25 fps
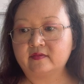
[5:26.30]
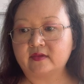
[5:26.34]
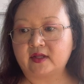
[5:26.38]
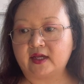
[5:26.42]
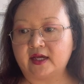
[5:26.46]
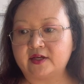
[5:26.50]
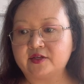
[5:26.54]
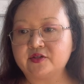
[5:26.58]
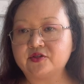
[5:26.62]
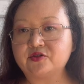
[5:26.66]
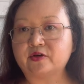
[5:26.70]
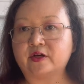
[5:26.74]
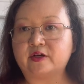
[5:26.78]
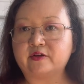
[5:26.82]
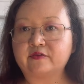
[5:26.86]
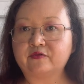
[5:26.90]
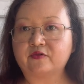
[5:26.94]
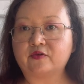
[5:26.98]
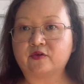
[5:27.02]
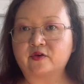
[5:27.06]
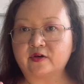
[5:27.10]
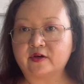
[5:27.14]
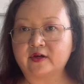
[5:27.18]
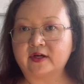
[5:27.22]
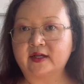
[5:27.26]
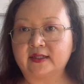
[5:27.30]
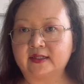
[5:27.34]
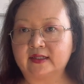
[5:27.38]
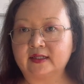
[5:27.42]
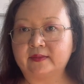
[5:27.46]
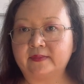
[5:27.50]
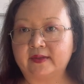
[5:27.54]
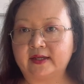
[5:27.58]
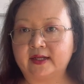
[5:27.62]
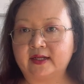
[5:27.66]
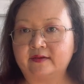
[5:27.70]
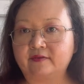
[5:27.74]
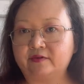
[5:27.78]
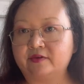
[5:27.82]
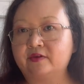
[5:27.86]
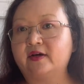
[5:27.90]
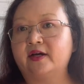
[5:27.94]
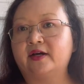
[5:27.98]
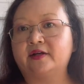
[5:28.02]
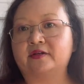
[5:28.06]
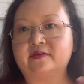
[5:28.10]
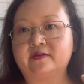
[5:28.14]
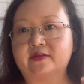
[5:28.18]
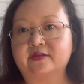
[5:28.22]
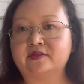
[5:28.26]
enjoy it for a little bit, even
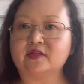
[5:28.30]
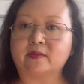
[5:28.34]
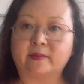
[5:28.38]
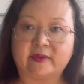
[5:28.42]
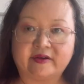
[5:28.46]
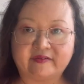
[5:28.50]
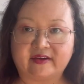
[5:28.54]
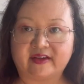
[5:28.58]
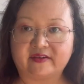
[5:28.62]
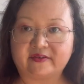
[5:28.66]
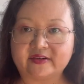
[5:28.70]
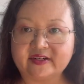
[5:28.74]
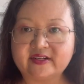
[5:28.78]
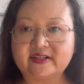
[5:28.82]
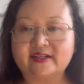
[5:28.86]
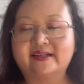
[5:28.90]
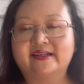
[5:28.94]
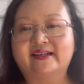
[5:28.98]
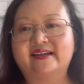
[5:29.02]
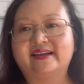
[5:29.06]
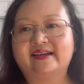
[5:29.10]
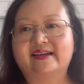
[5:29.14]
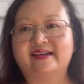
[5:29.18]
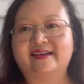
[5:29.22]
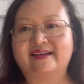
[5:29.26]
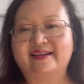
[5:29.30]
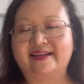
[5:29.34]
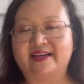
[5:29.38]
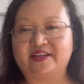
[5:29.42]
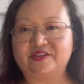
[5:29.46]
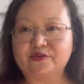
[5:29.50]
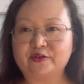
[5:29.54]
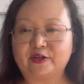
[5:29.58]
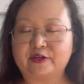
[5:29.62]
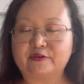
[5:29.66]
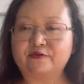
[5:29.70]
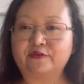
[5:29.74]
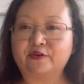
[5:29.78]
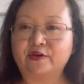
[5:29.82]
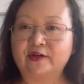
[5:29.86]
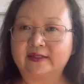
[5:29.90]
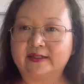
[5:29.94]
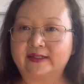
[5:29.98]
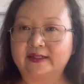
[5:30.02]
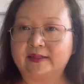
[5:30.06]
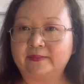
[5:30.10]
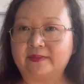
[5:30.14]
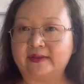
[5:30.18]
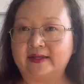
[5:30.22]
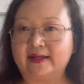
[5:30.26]
though it's not my favorite. Enjoy it for a
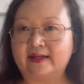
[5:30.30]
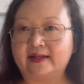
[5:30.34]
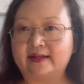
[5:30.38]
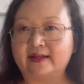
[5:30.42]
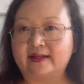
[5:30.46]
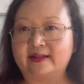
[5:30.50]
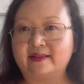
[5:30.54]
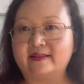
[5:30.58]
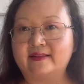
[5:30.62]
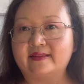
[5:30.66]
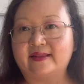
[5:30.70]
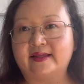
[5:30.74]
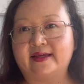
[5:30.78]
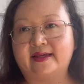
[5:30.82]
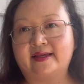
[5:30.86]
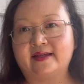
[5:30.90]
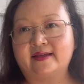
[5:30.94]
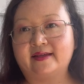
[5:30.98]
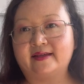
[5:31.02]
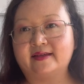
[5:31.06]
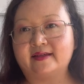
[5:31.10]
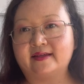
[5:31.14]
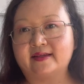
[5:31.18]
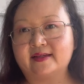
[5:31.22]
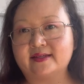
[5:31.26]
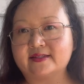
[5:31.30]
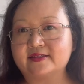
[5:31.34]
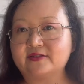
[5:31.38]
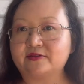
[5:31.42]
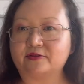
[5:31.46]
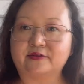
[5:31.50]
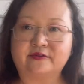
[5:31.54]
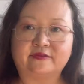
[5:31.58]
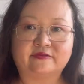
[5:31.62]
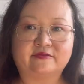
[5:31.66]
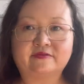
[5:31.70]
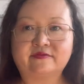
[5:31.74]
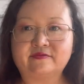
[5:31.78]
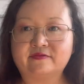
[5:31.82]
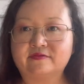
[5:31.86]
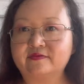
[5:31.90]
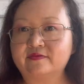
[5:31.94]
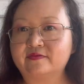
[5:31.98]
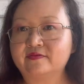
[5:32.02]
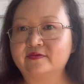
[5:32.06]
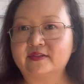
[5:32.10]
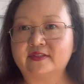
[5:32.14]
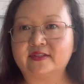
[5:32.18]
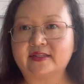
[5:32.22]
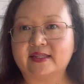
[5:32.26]
little bit and then it sort of
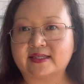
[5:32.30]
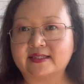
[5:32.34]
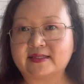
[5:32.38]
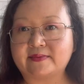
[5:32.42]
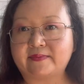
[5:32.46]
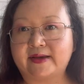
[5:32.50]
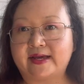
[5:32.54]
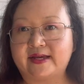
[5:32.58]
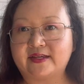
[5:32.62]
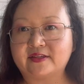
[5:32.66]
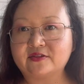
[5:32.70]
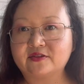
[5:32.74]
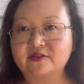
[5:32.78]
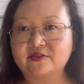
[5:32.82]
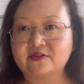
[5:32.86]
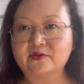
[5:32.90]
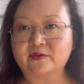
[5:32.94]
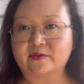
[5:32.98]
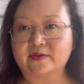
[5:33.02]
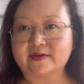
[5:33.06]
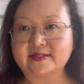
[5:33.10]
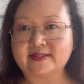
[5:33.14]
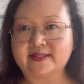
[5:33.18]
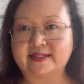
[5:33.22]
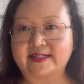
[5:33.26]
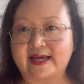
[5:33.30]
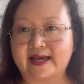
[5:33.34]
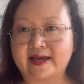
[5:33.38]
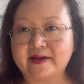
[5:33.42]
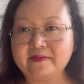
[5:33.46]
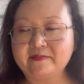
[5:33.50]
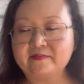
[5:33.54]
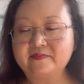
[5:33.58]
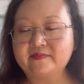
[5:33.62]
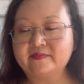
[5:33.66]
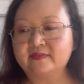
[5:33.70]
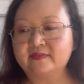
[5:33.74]
dissipates towards the day.